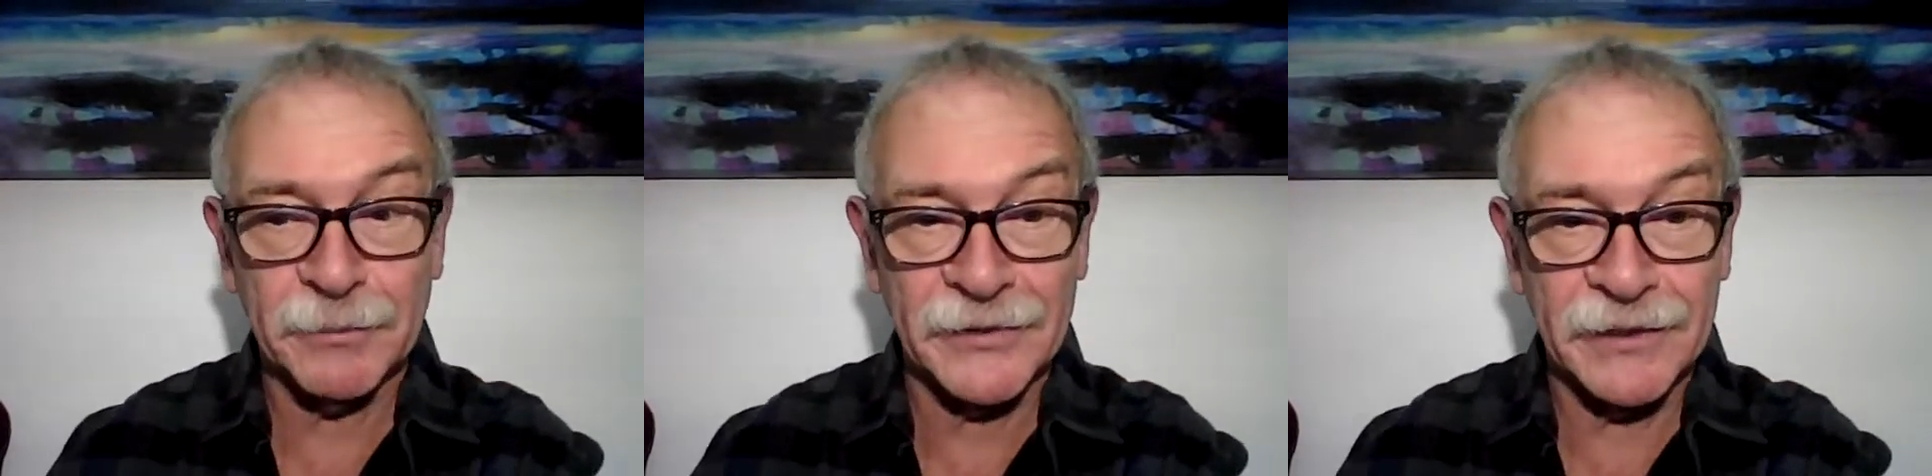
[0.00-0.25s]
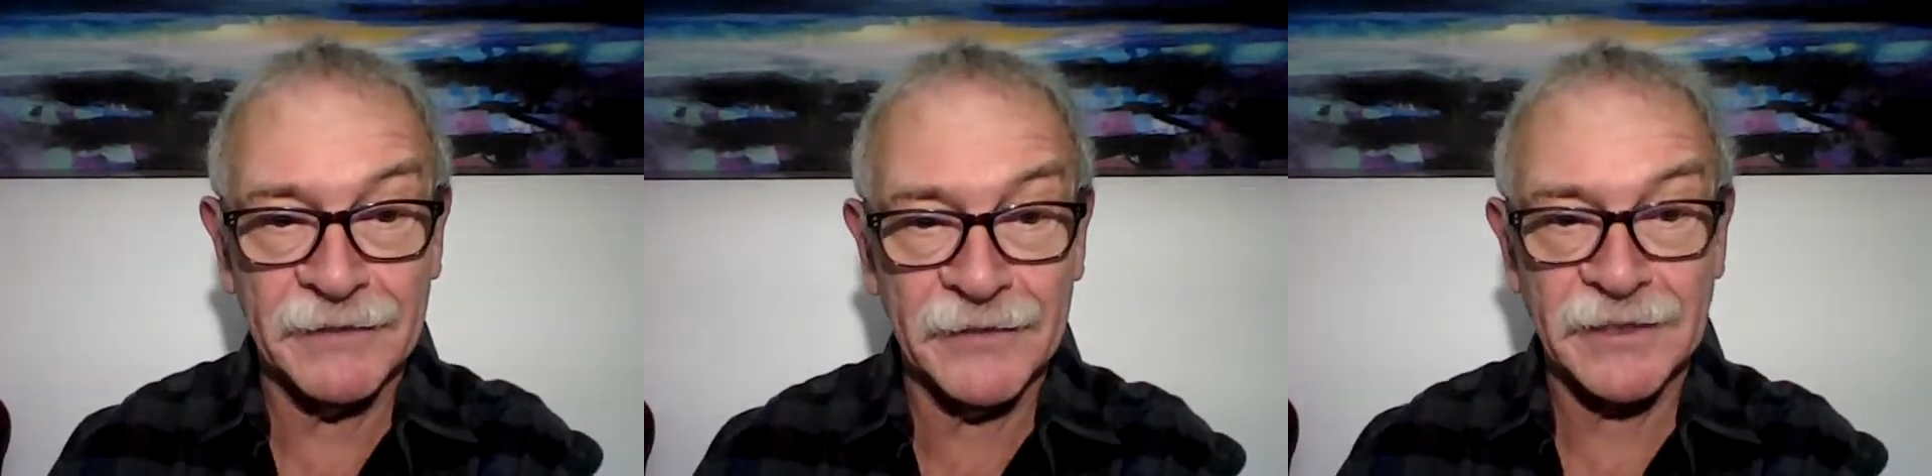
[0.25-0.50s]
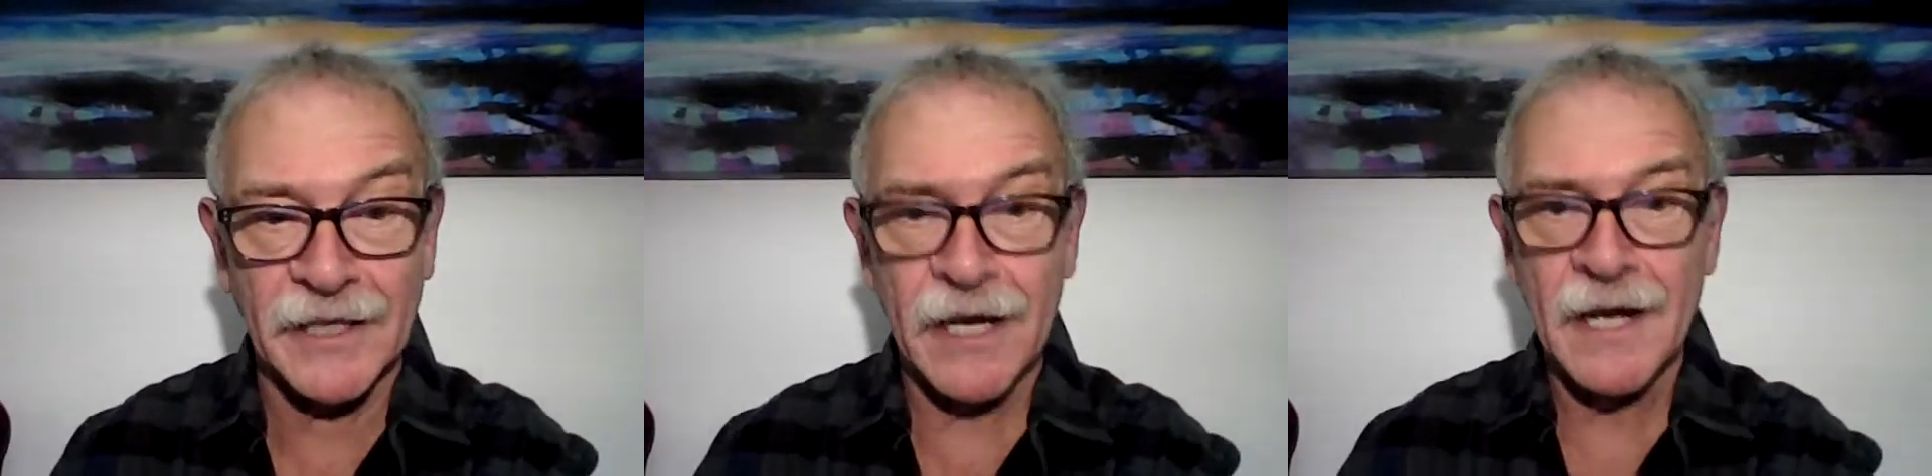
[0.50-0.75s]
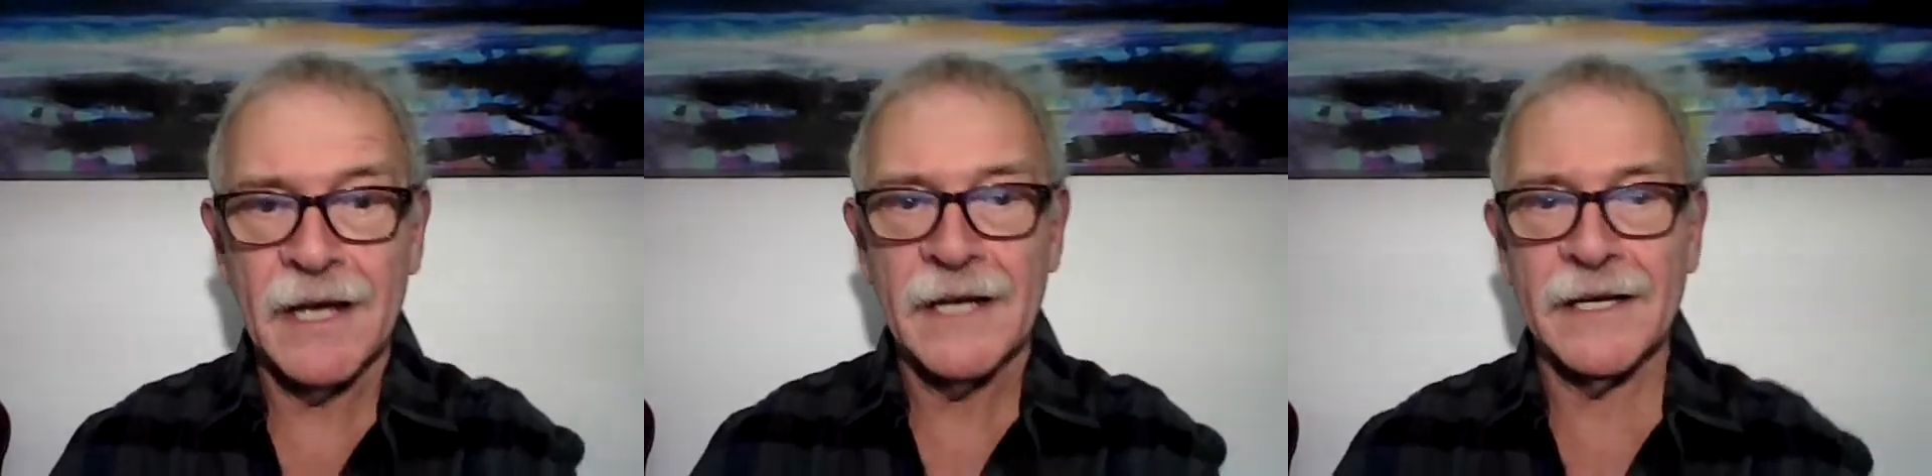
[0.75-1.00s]
previous
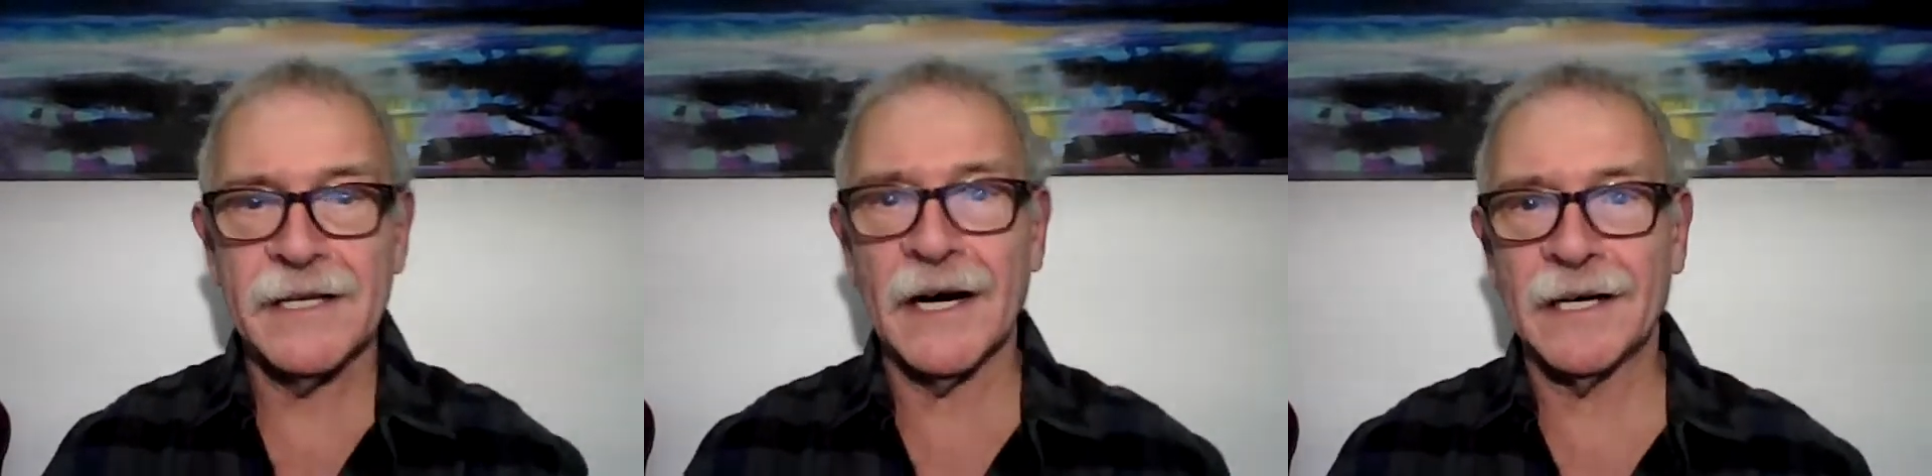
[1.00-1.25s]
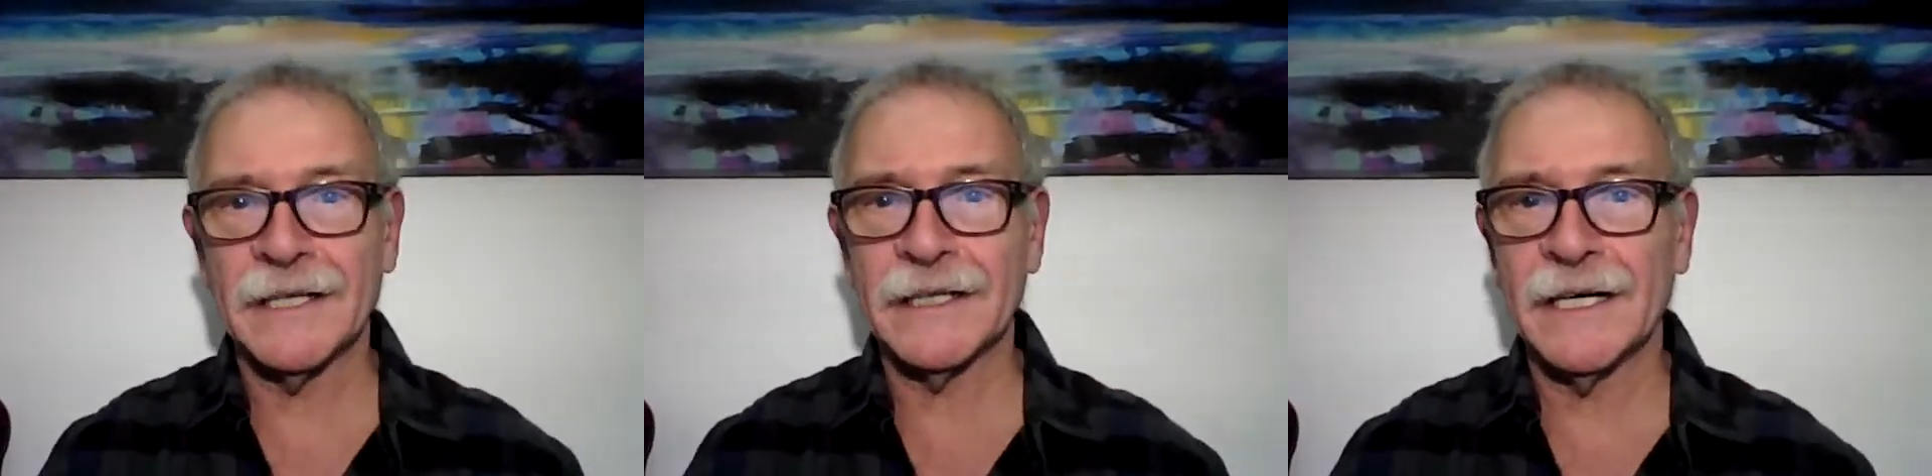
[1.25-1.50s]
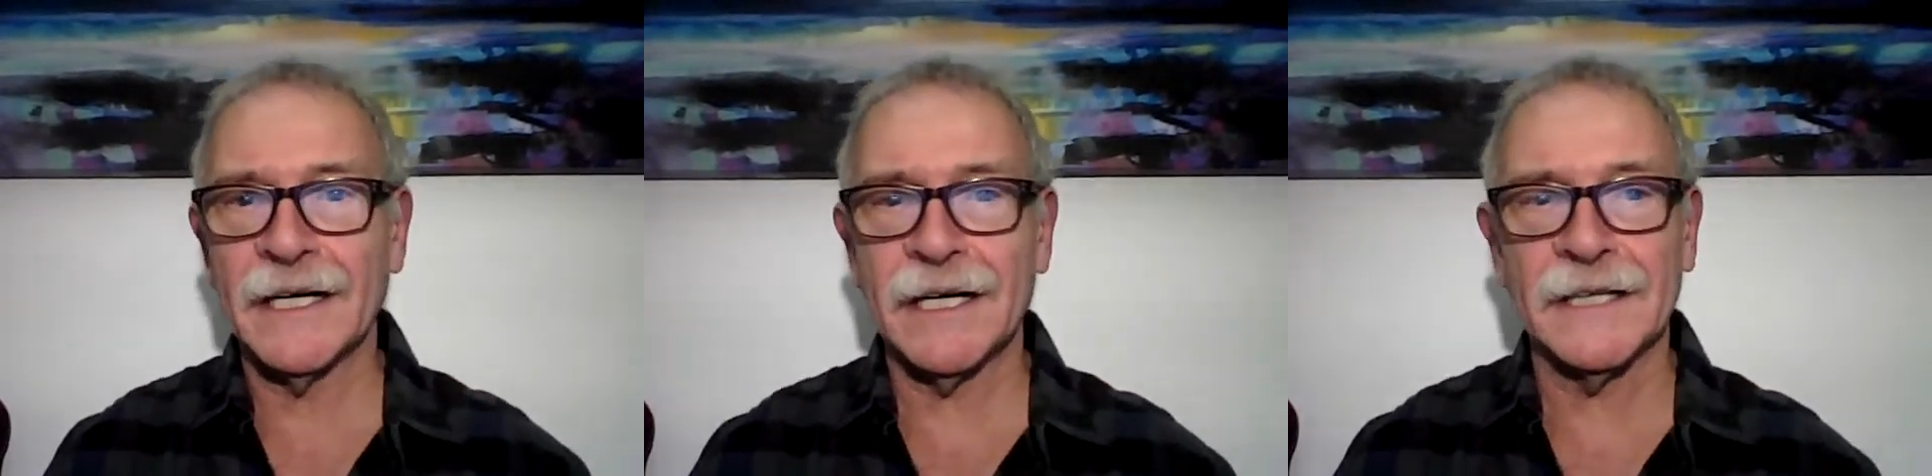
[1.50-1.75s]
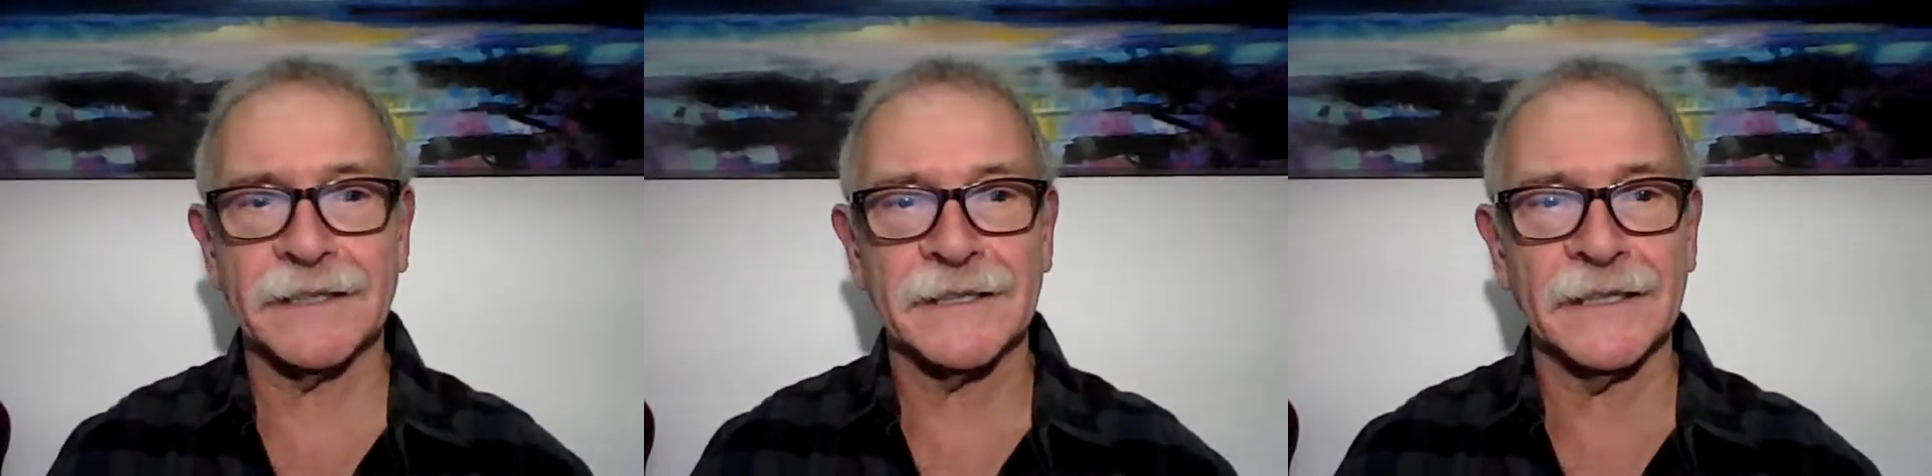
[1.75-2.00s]
9
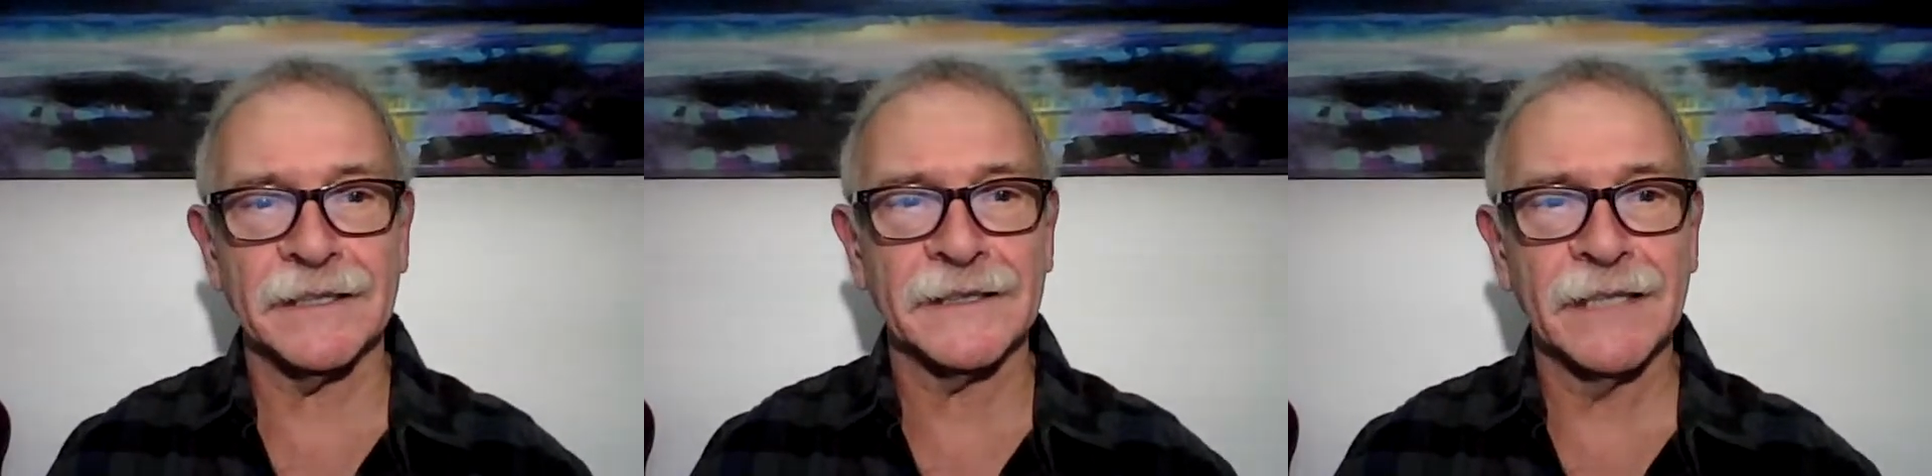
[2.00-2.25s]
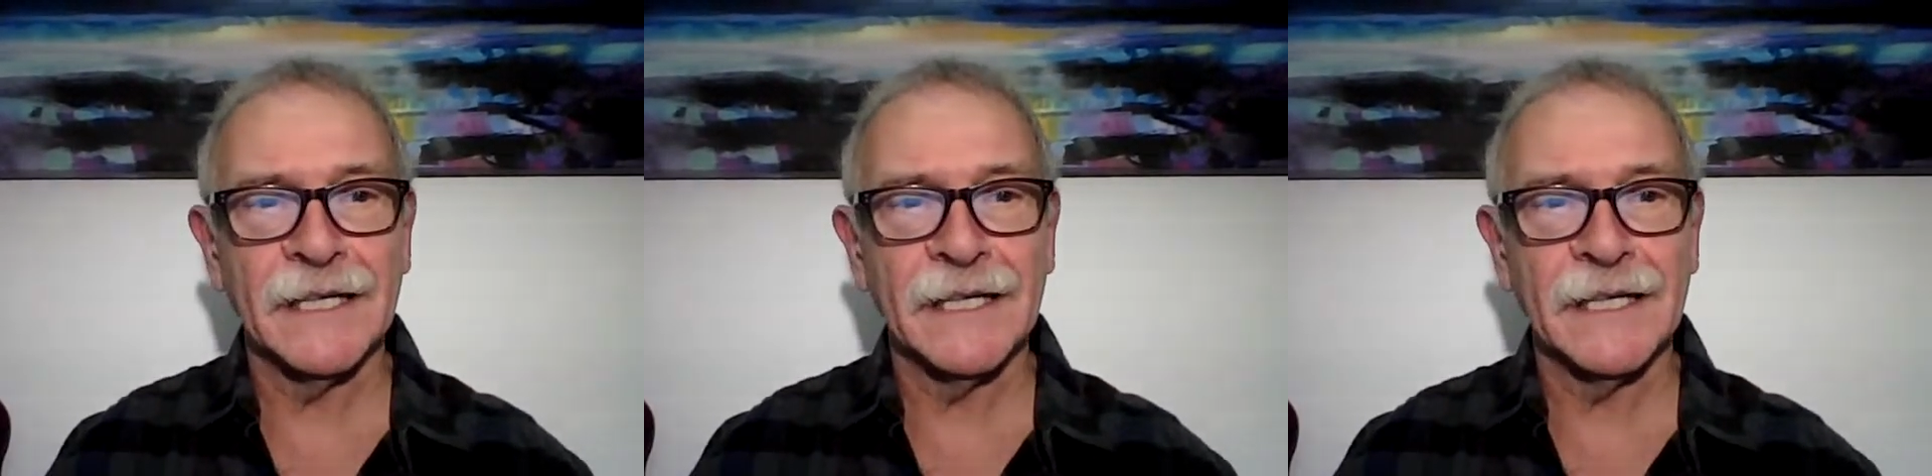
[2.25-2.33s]
answers.